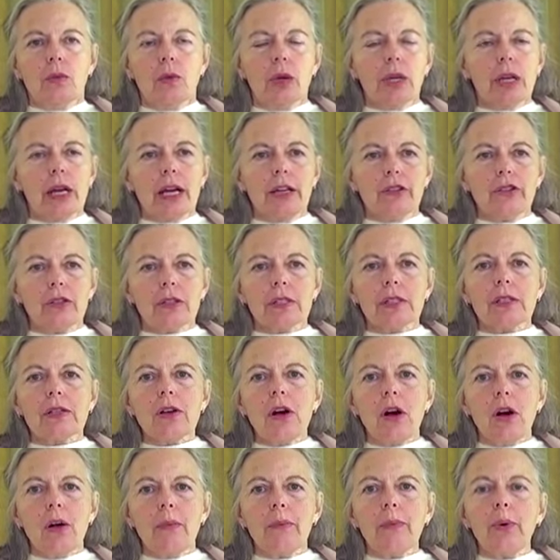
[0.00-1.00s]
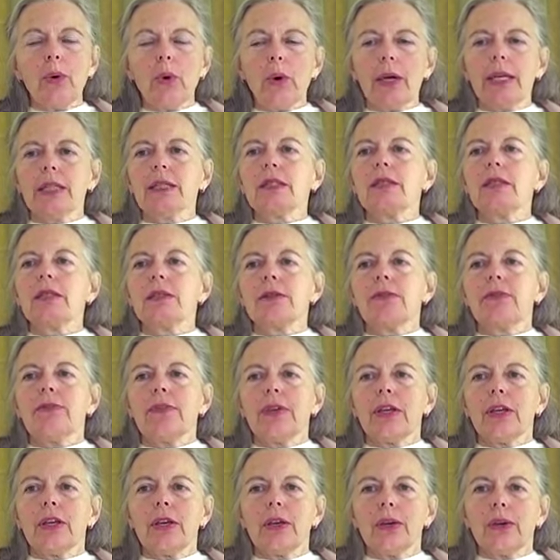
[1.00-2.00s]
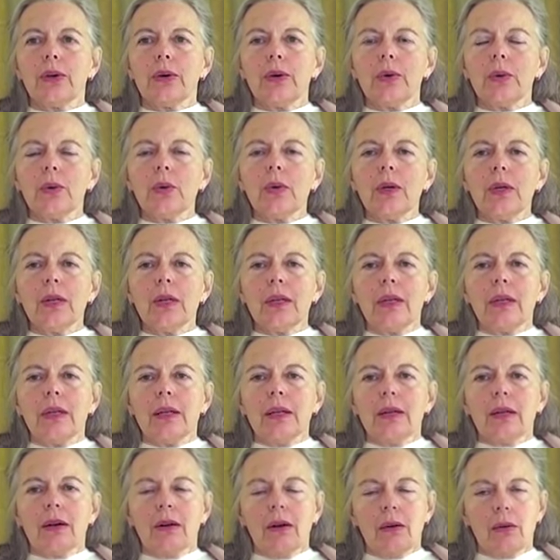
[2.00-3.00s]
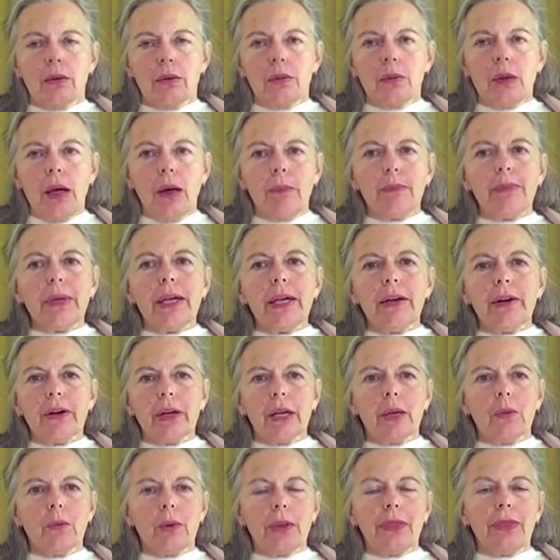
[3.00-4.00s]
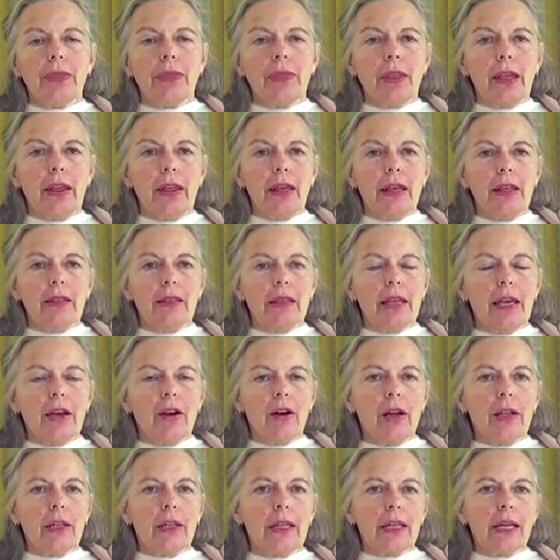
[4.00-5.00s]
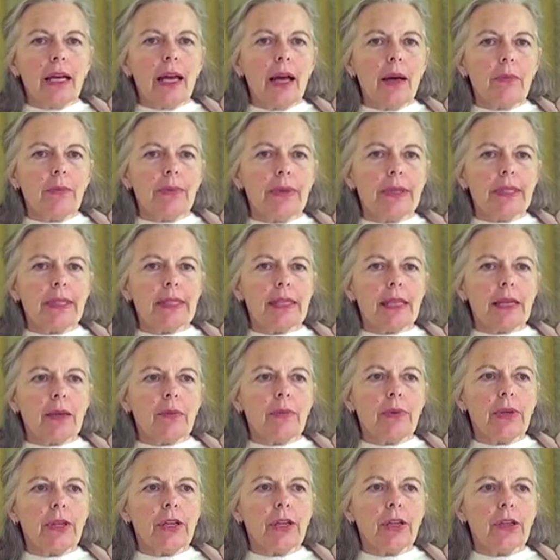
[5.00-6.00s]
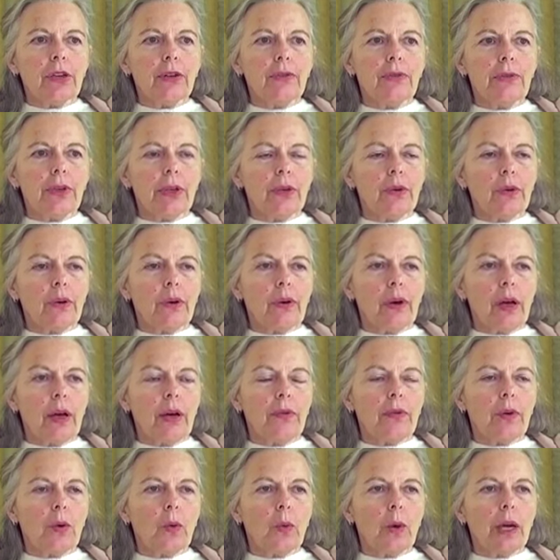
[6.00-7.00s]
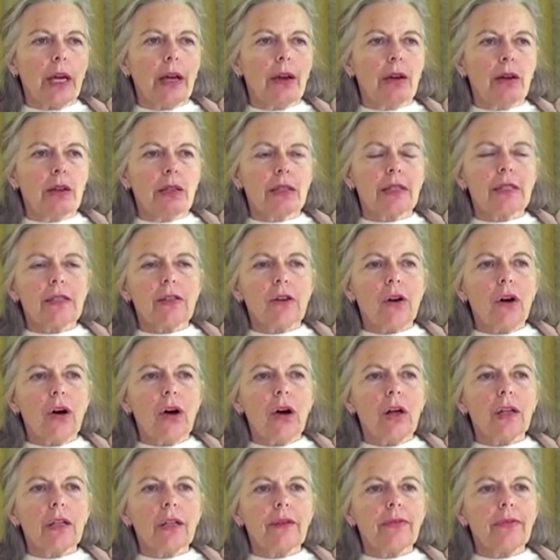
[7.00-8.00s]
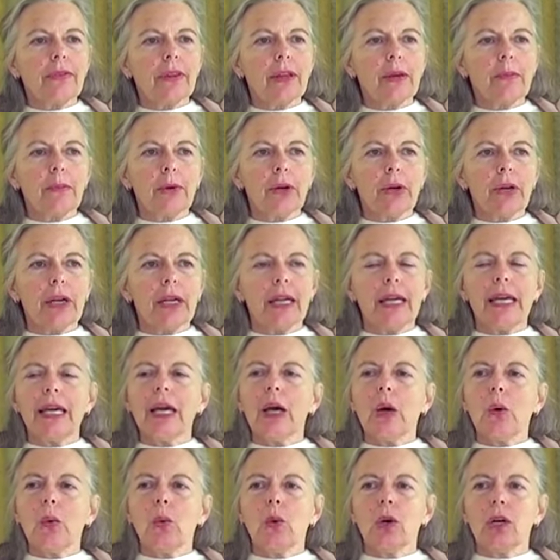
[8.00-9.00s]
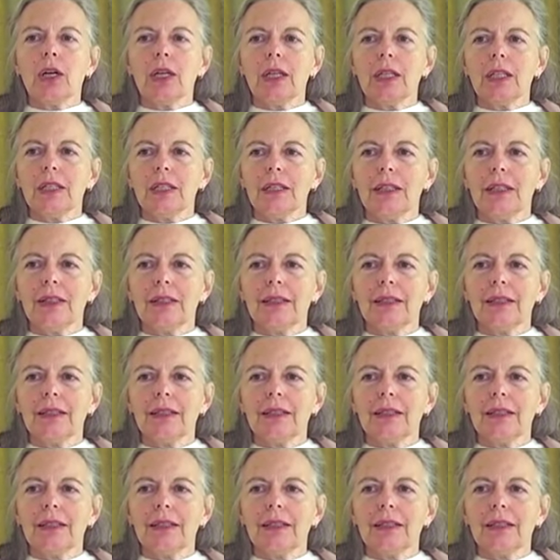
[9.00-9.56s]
what I just call points of view, appearing in the all-encompassing pure view of awareness, all of them are equal.